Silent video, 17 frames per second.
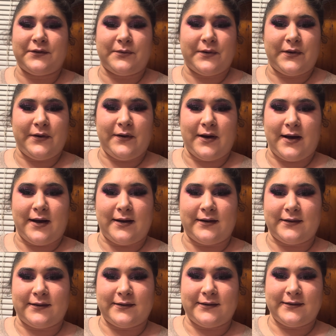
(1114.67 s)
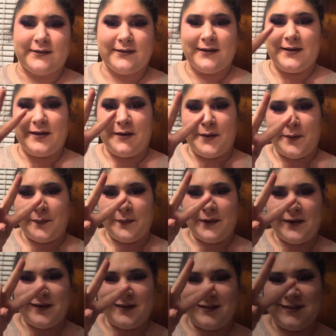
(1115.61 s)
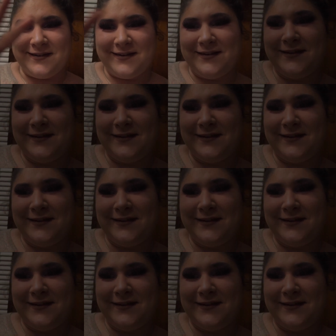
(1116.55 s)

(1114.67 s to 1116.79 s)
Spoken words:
with you guys. Peace.